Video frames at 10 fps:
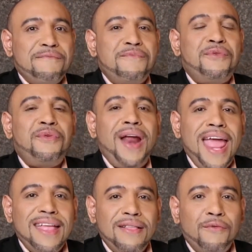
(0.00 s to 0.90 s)

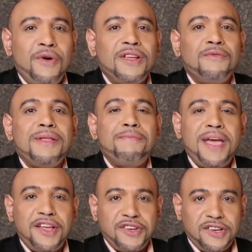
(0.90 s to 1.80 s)
Brain works with
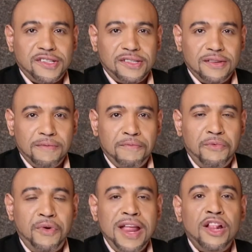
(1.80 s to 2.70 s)
pictures.
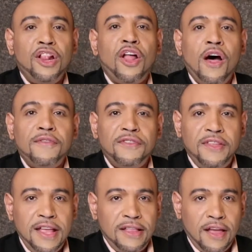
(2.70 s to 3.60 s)
Brain loves
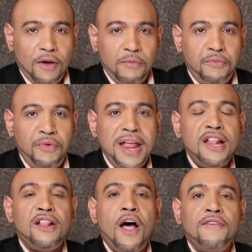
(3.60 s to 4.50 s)
detail.
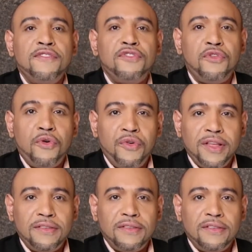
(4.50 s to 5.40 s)
Brain loves
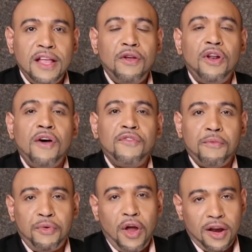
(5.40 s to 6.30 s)
stories. They don't love
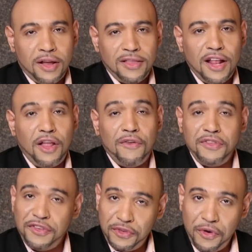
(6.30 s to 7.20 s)
your product. They love
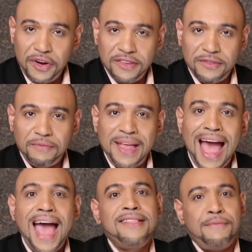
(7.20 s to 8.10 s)
the stories
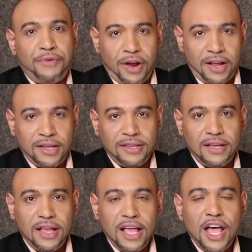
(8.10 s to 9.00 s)
behind the product.
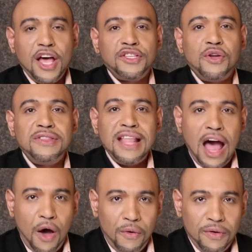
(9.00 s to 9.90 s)
So
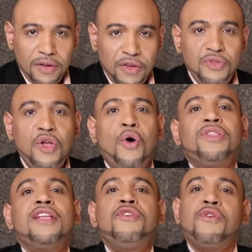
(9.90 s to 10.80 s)
now you know
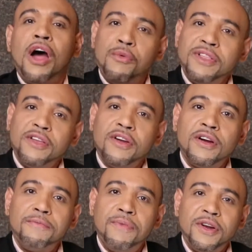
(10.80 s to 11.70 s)
that you are with
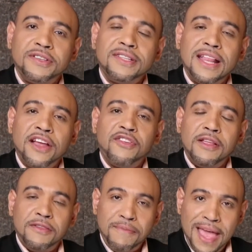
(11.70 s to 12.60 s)
your person that actually
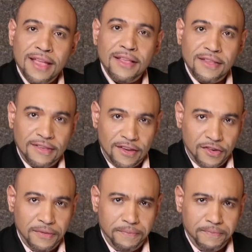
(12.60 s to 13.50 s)
is making the
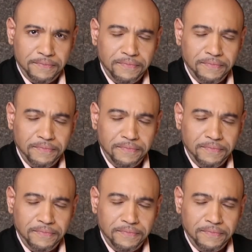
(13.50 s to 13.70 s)
decision.